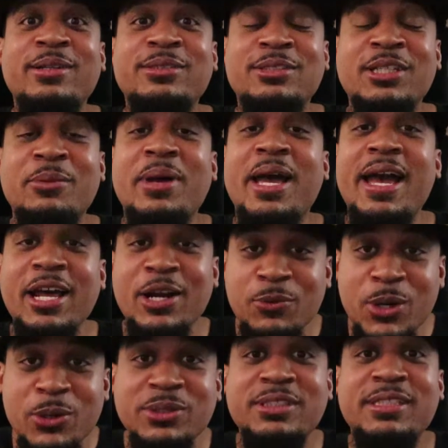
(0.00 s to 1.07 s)
some
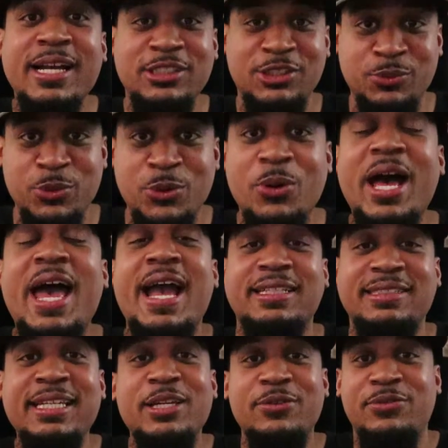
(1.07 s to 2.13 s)
heterosexual
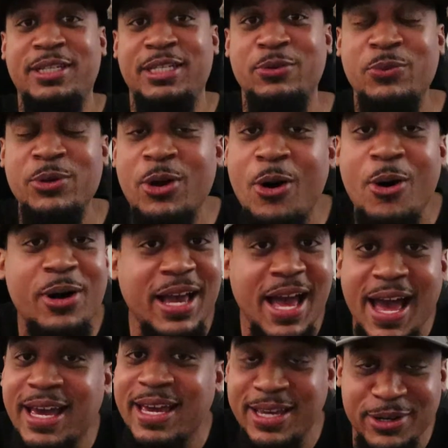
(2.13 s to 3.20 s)
activity. We all
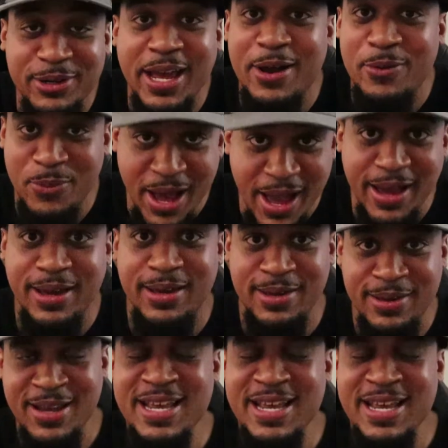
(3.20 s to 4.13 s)
got here that way.